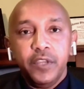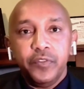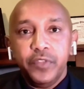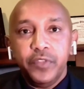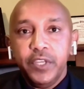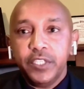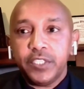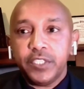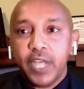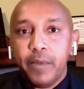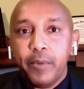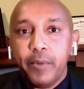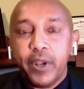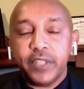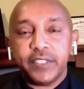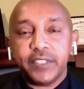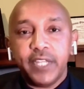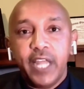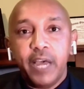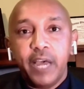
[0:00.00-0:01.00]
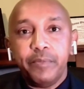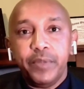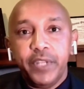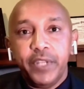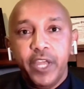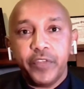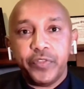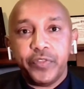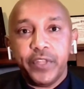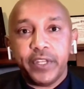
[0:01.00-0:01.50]
These Amharas that have been
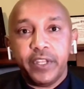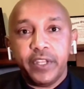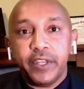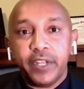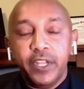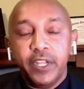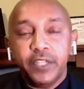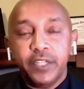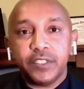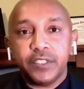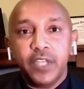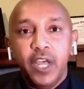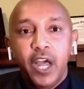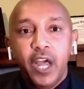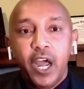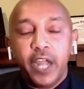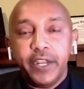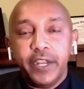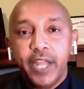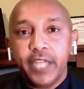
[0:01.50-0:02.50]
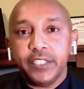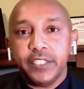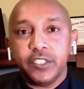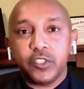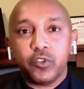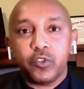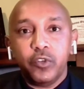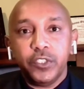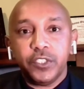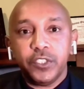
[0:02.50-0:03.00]
ethnically cleansed are not
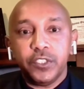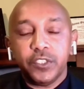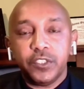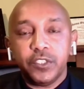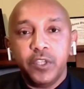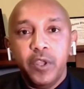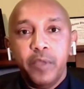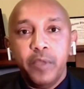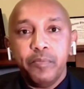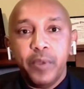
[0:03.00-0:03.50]
just Christians,